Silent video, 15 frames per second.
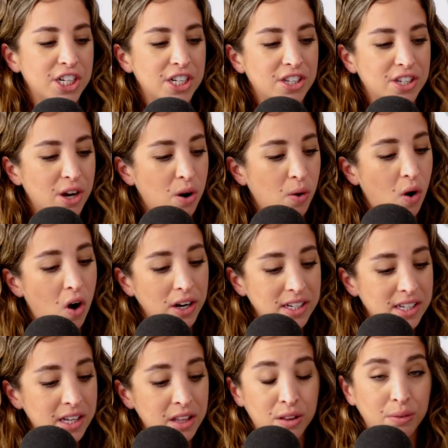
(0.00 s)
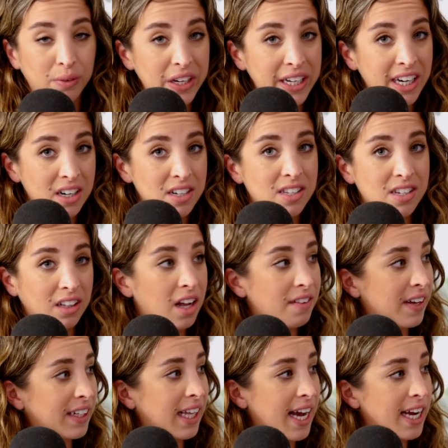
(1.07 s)
And so honestly, 3 years to love
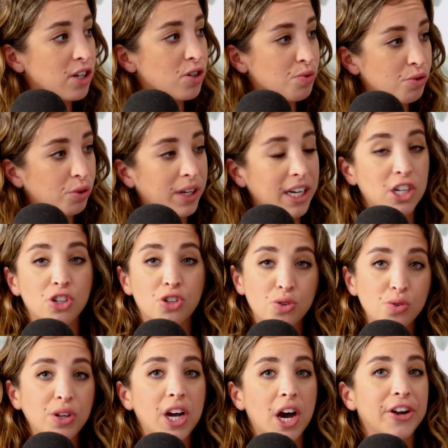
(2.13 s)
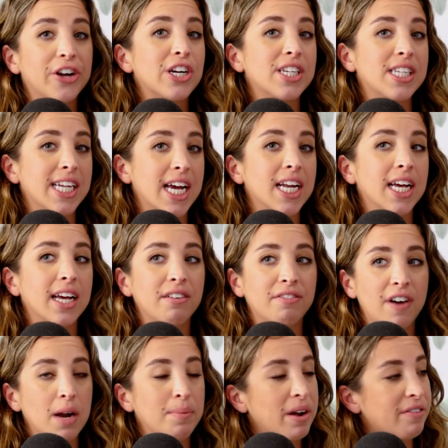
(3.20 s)
LA, truly, and to truly understand it and
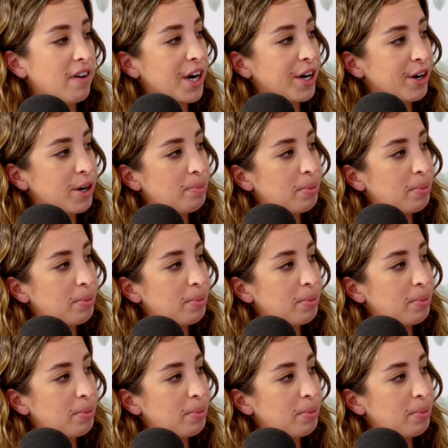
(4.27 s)
find my friend group.